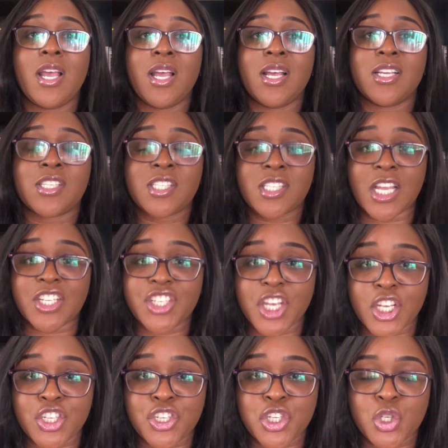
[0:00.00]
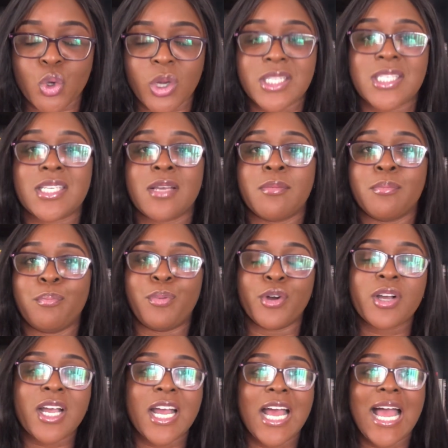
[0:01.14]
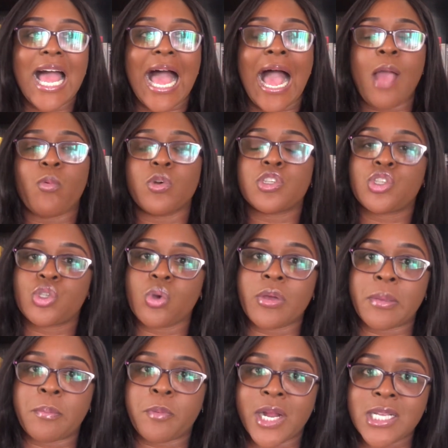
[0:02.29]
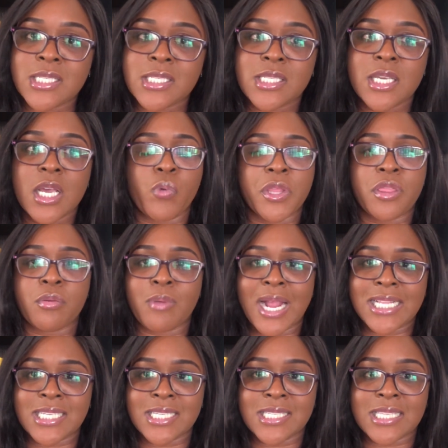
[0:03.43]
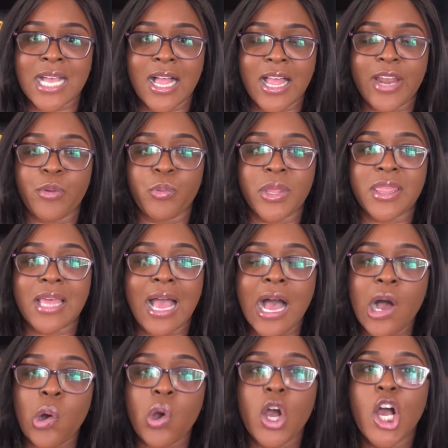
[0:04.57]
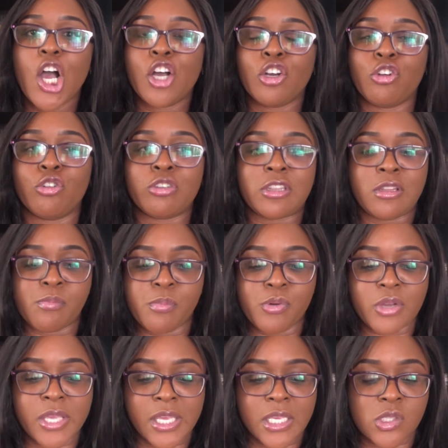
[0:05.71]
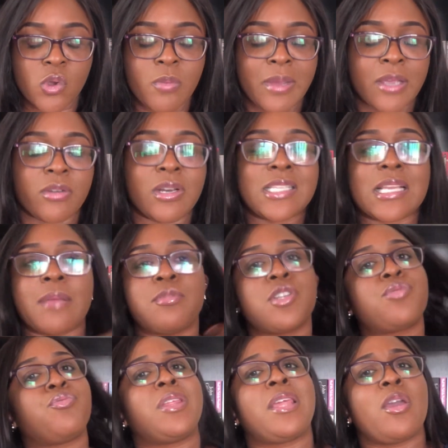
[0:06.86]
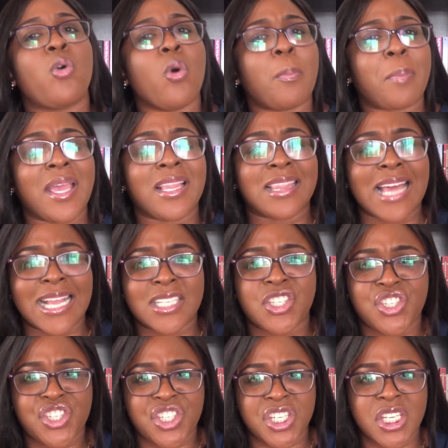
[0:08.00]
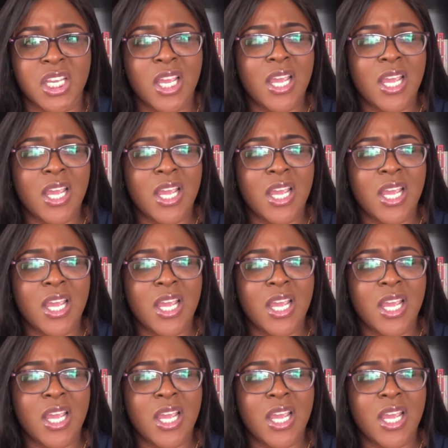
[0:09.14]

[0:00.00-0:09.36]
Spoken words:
such a short book. I was so impressed with the writing style and with how good the book is. Oh my goodness, I'm just really hoping that she